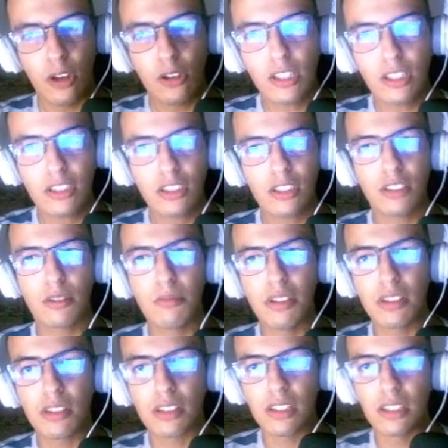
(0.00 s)
can just
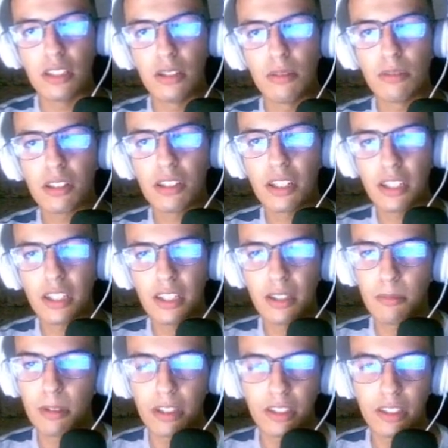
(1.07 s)
basically double click here,
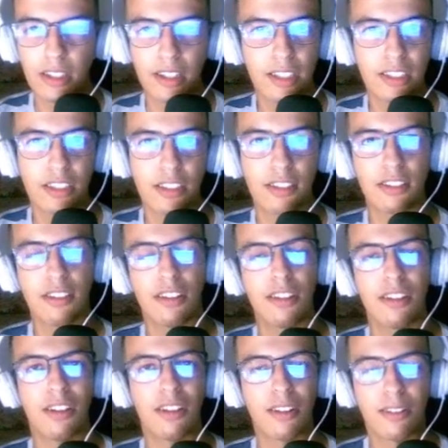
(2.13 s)
but yeah, I just
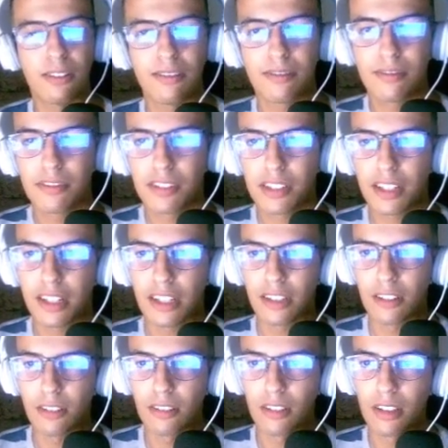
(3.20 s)

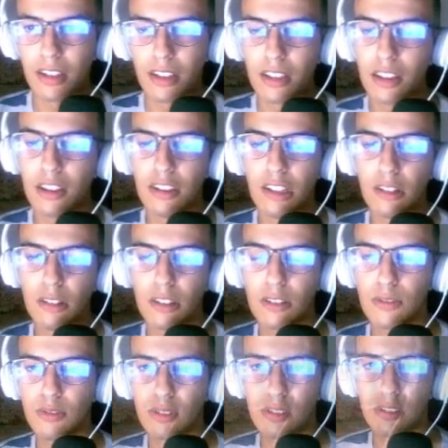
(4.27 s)
clicked on the download
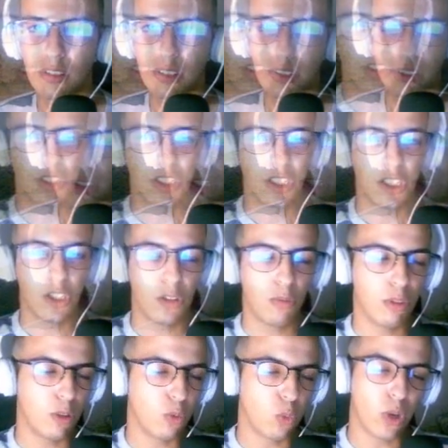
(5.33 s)
folder.
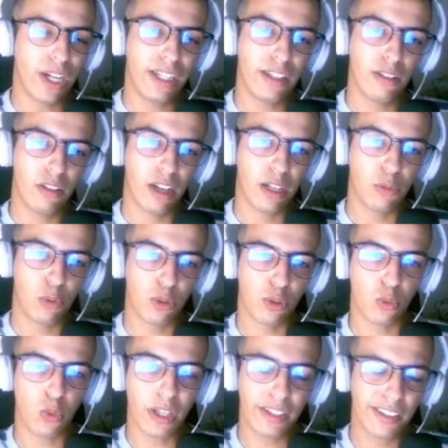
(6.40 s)
Well, while I was
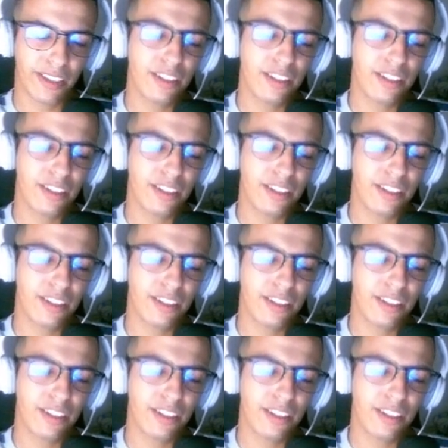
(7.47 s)
waiting,